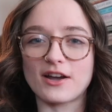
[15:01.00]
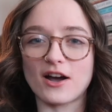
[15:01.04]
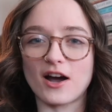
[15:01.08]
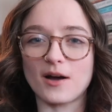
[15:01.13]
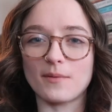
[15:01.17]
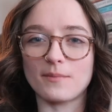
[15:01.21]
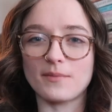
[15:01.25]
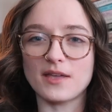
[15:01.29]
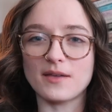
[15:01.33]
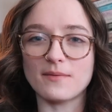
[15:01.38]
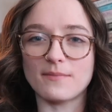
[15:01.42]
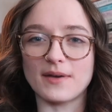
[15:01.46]

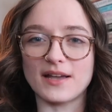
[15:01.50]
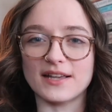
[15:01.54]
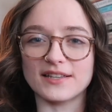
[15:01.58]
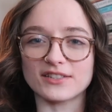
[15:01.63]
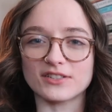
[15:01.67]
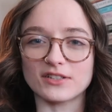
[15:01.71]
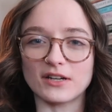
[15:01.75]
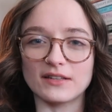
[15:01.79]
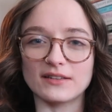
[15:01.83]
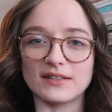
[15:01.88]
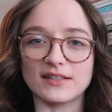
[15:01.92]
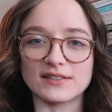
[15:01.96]
copy
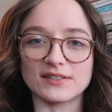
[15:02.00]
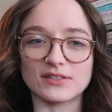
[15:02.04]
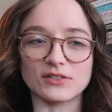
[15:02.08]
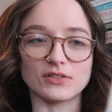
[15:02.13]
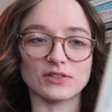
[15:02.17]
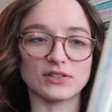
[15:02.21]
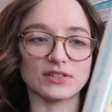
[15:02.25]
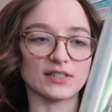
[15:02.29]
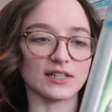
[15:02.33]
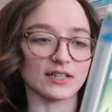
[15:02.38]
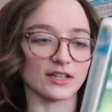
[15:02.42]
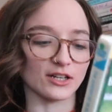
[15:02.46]
based on this
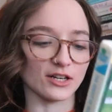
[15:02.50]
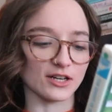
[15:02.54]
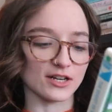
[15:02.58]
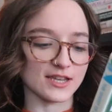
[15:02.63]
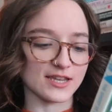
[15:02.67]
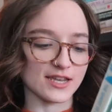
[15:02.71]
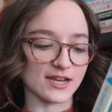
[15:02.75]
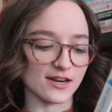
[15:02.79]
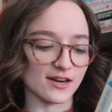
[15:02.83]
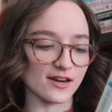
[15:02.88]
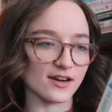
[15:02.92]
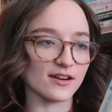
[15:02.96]
little sticker
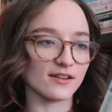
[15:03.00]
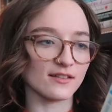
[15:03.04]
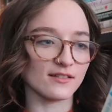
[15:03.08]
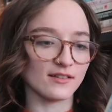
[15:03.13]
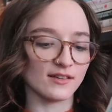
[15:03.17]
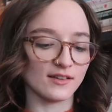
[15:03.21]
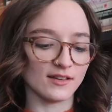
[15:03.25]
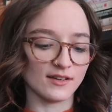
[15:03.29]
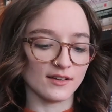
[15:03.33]
here,